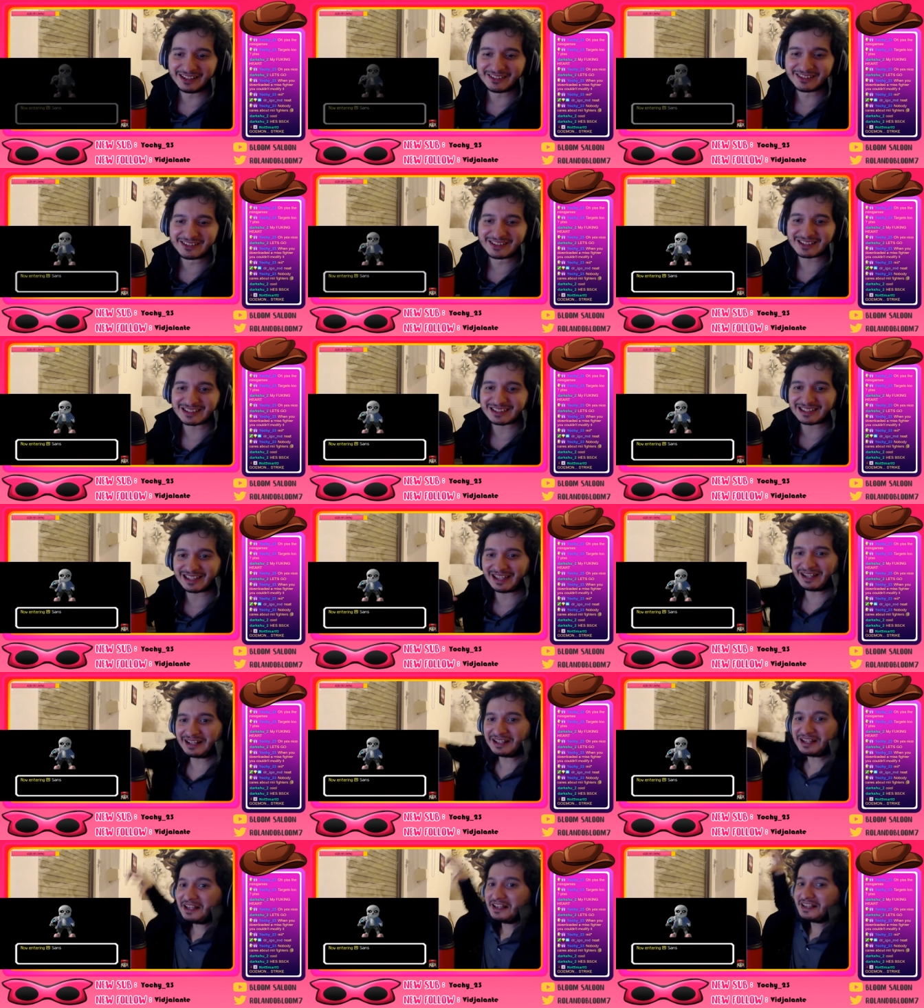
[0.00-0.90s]
And they're
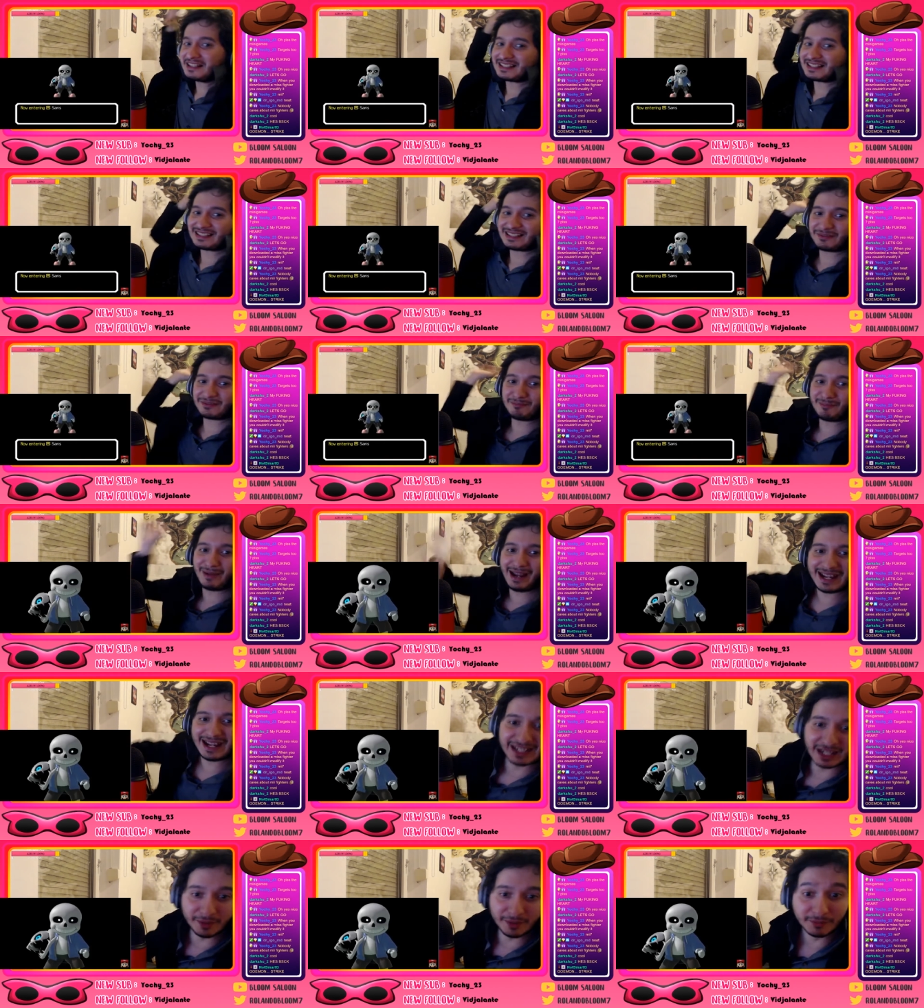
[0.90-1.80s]
just like,
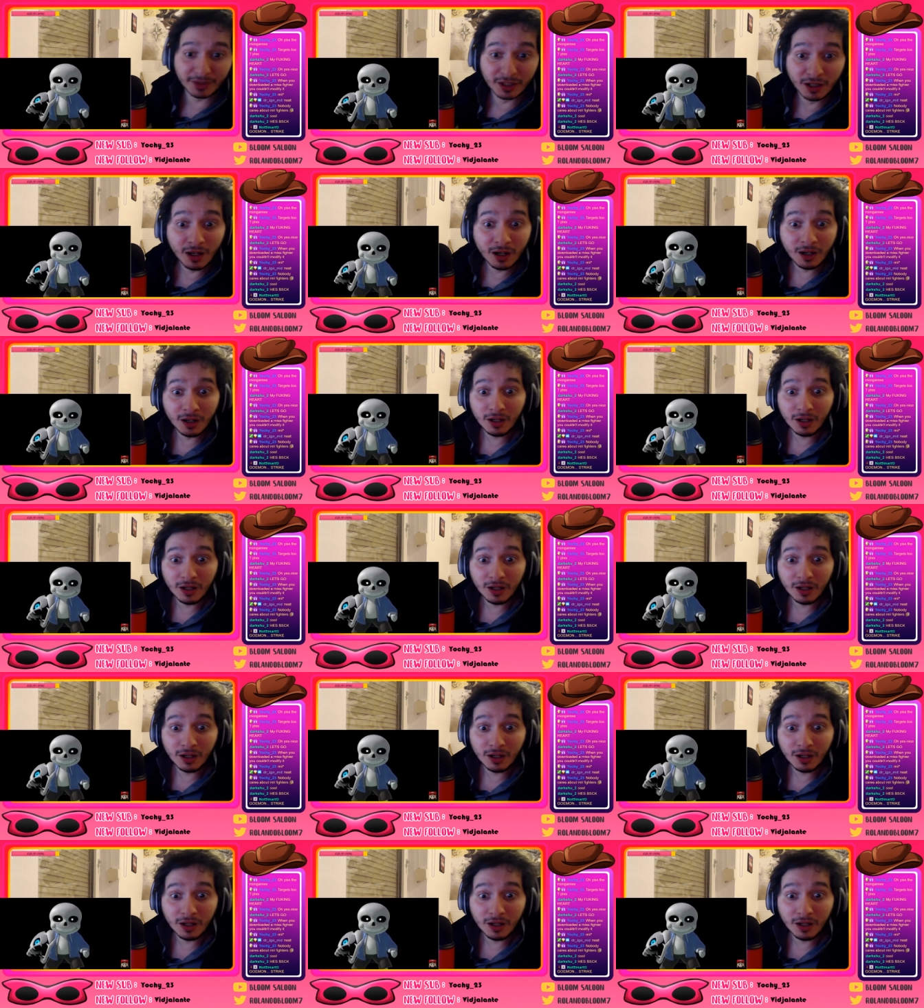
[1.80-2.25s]
smack him.